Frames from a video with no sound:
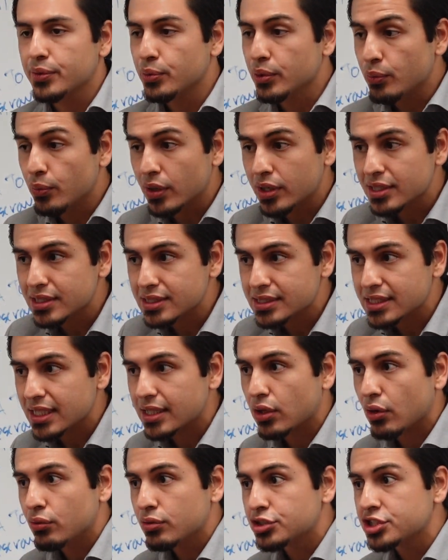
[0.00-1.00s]
We wanted to take
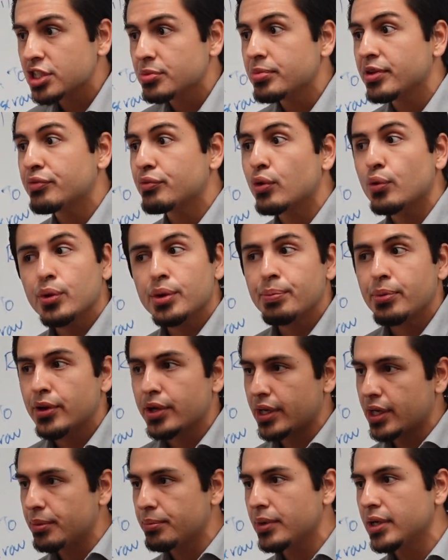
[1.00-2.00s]
ownership before we put
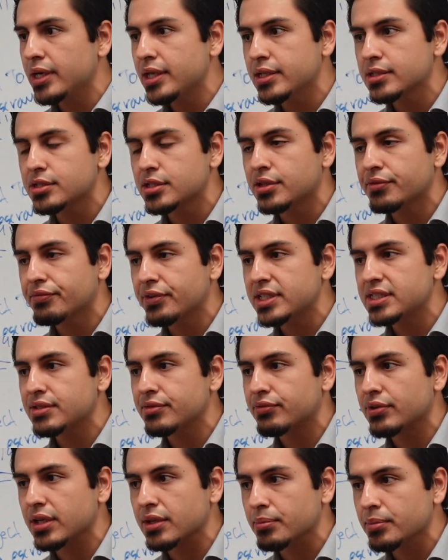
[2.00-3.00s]
any money into the fix and
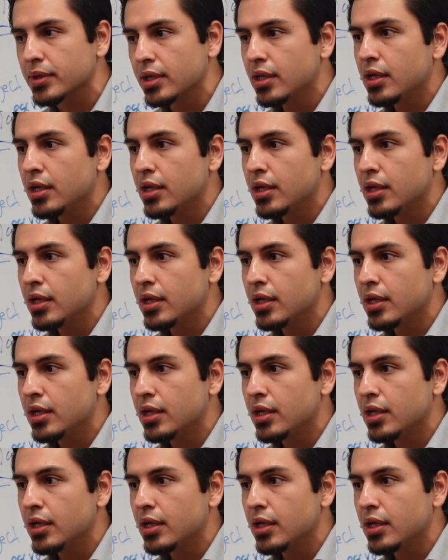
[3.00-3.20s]
flip.